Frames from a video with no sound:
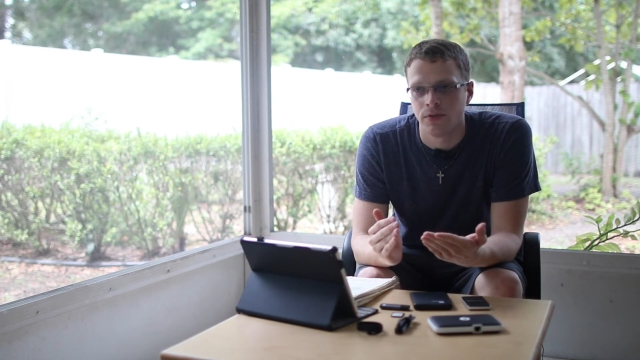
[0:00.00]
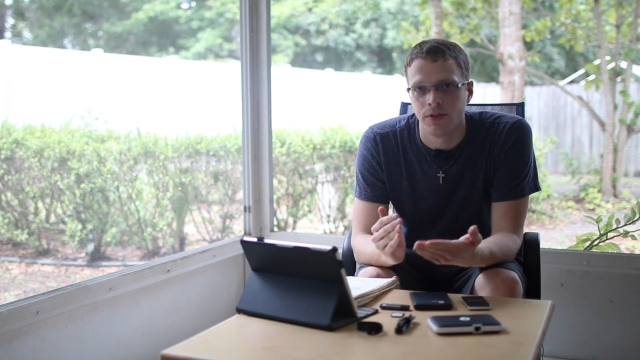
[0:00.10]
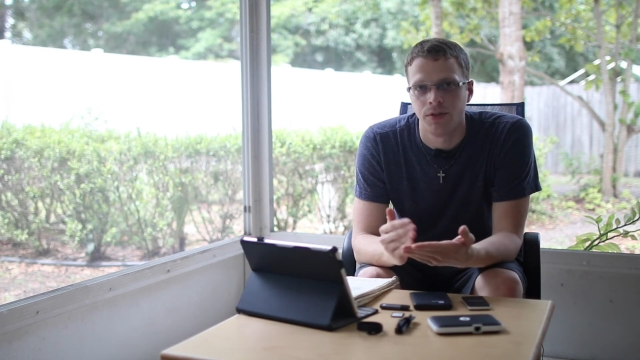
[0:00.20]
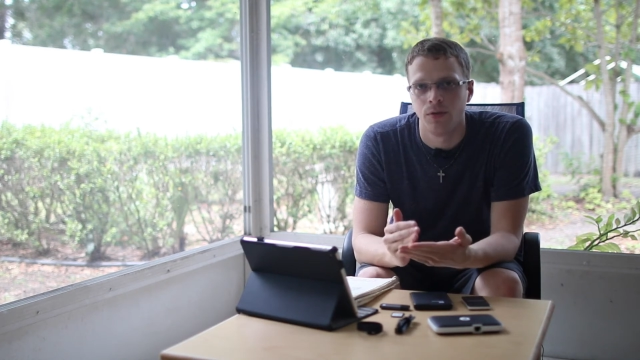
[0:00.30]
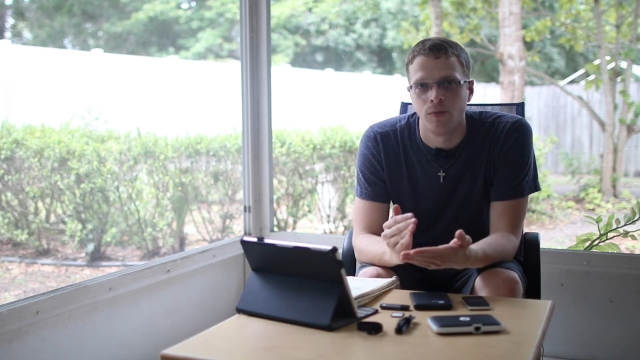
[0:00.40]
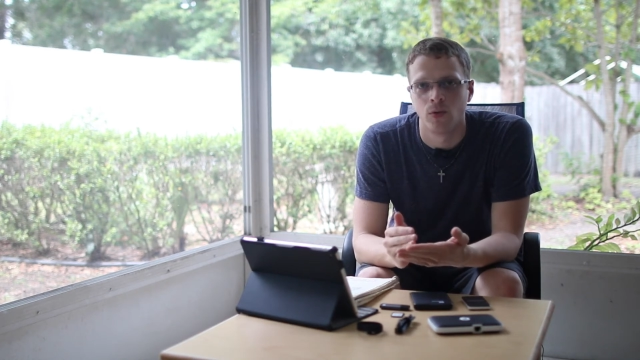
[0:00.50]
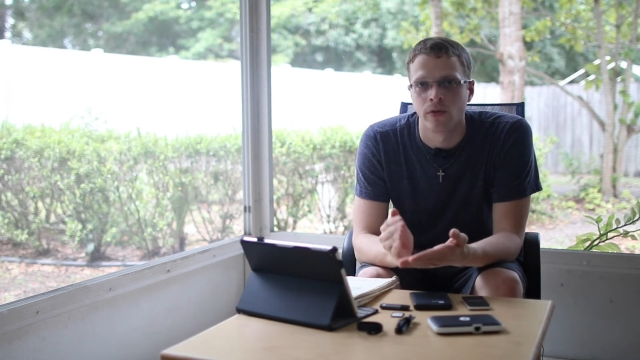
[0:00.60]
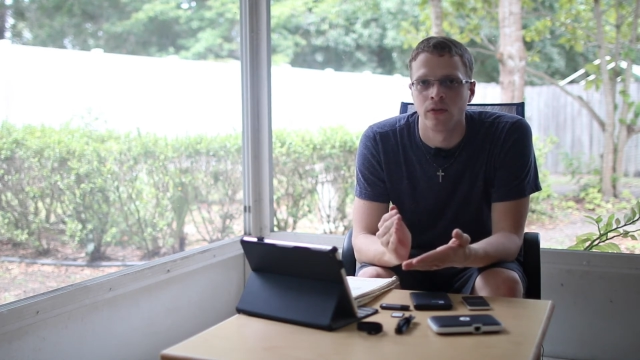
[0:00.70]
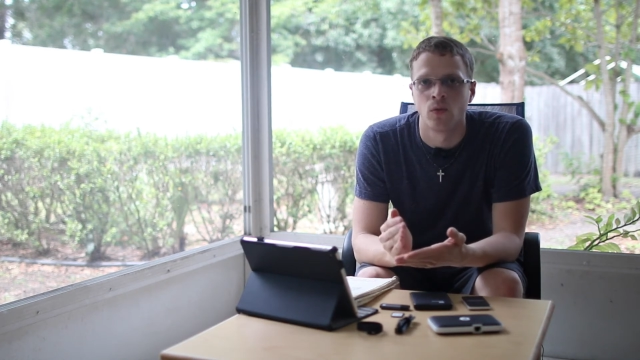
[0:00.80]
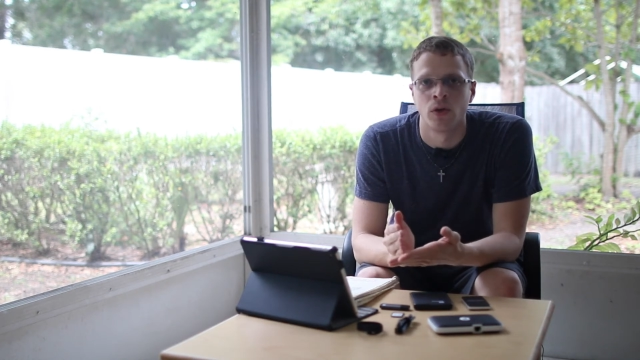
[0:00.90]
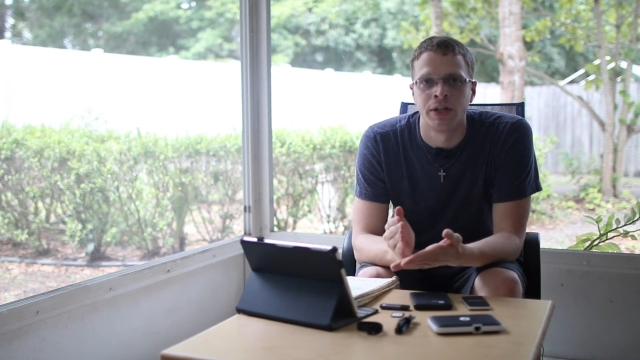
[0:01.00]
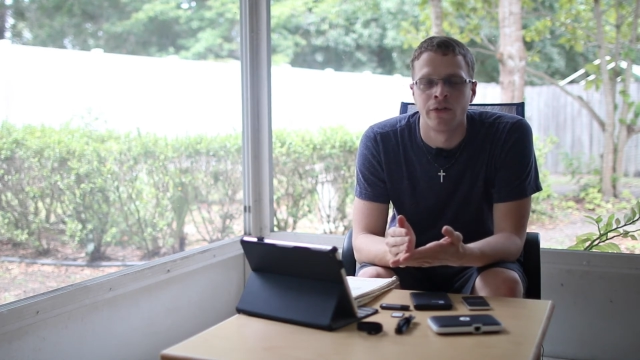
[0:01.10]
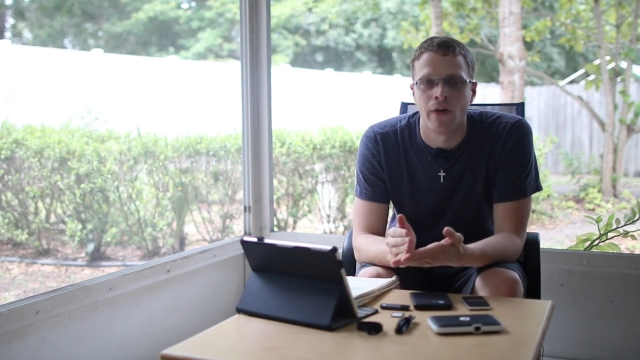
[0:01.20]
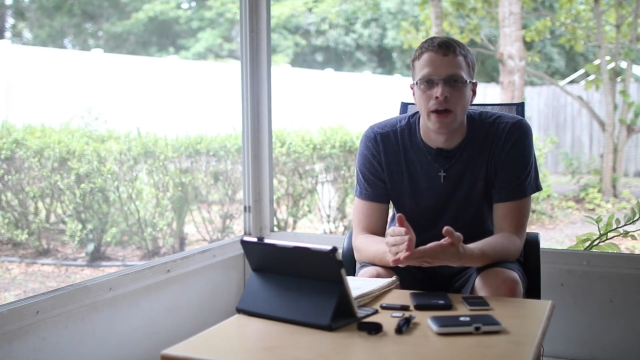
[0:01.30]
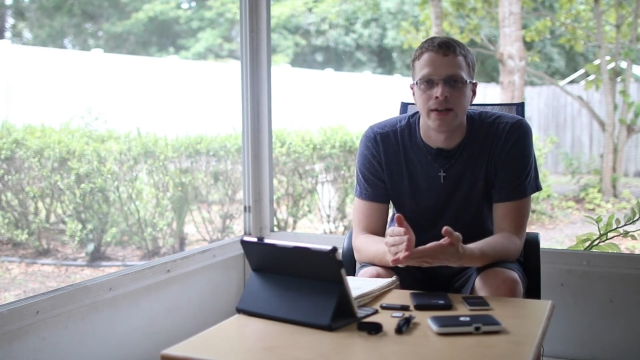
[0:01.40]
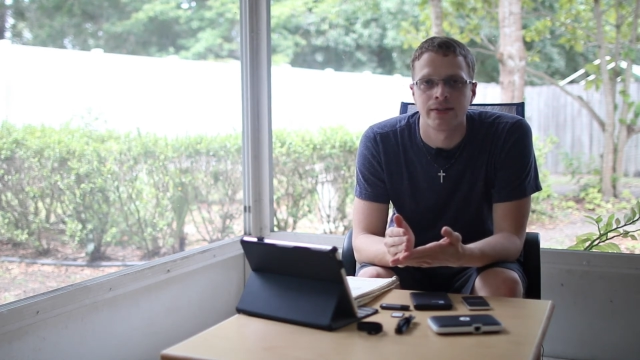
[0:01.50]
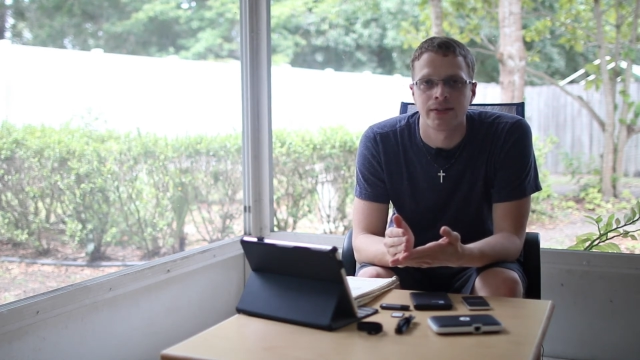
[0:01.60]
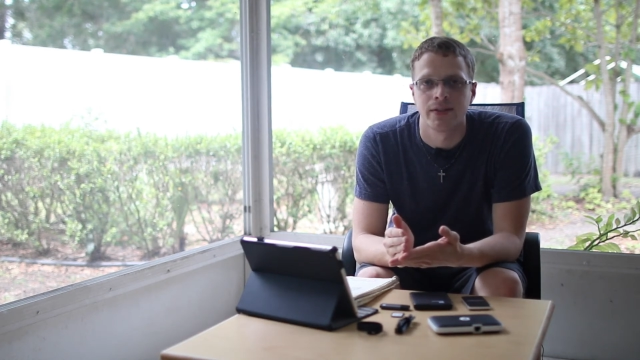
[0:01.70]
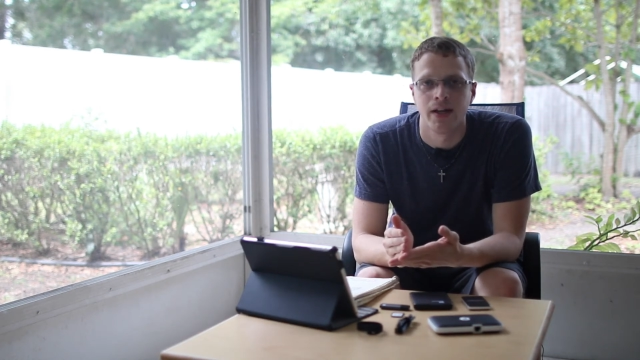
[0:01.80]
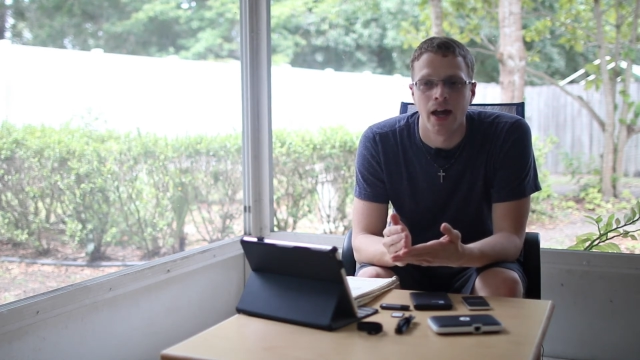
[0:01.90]
do more than one
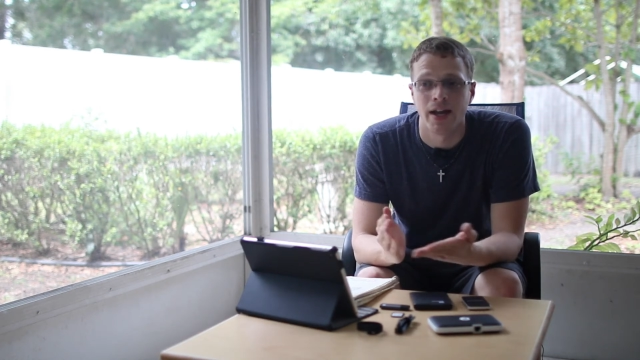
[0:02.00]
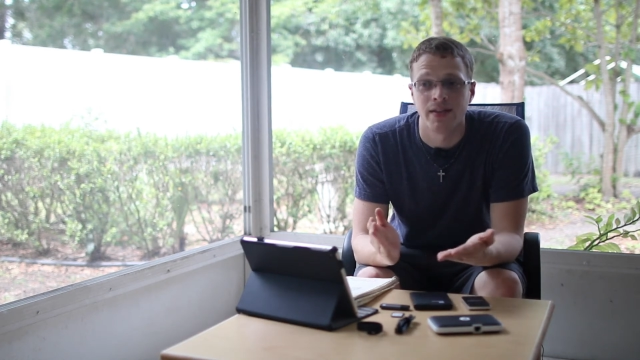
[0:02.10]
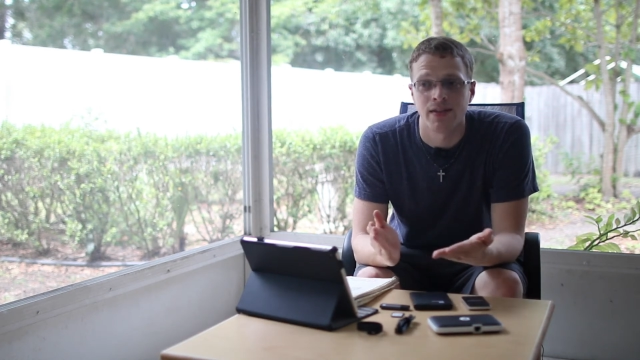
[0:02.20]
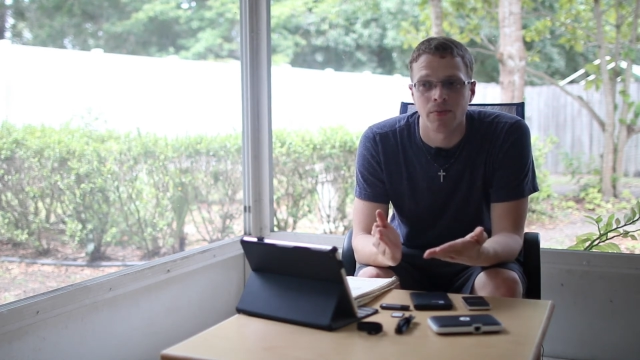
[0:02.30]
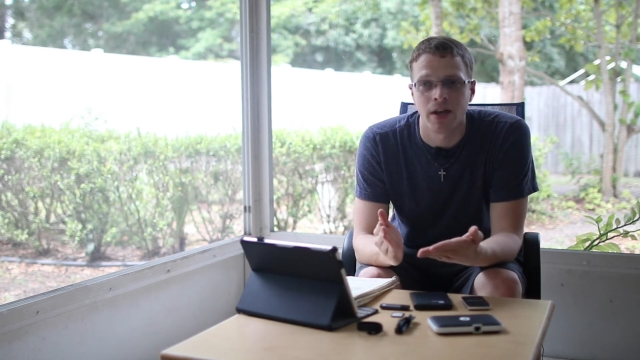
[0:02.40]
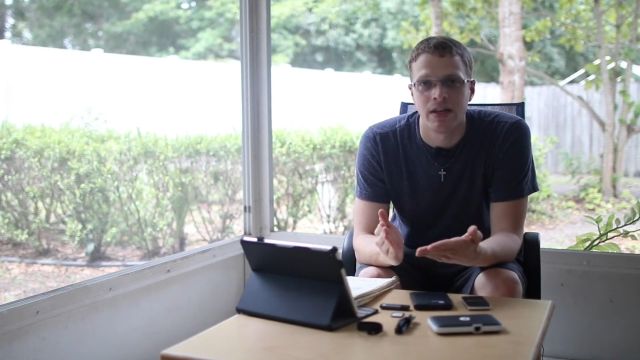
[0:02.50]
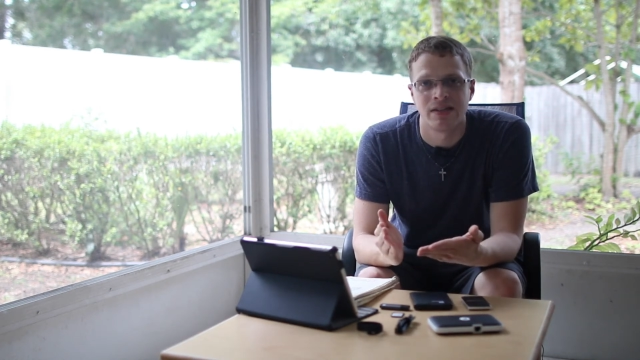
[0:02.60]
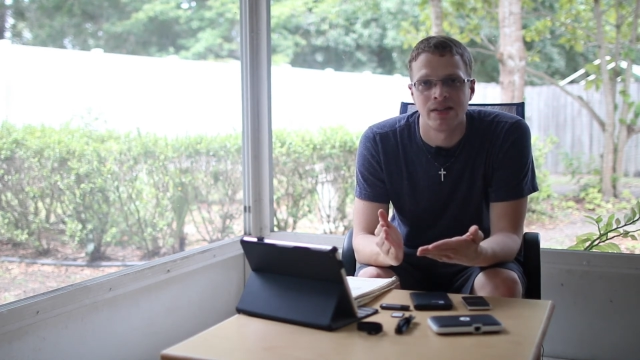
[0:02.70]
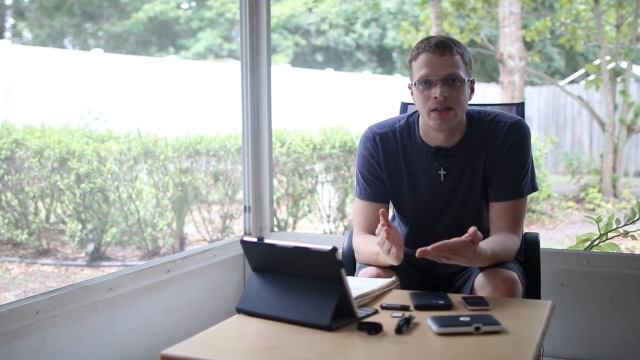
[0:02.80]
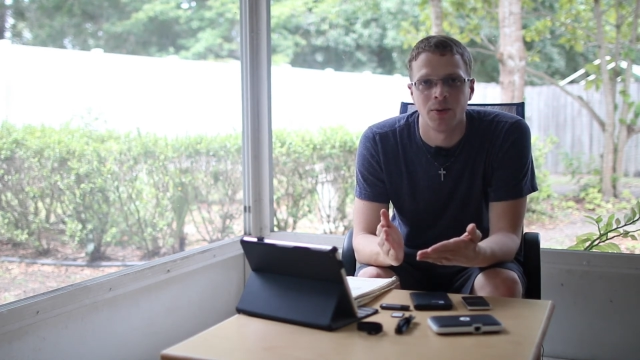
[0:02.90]
device. And in some cases,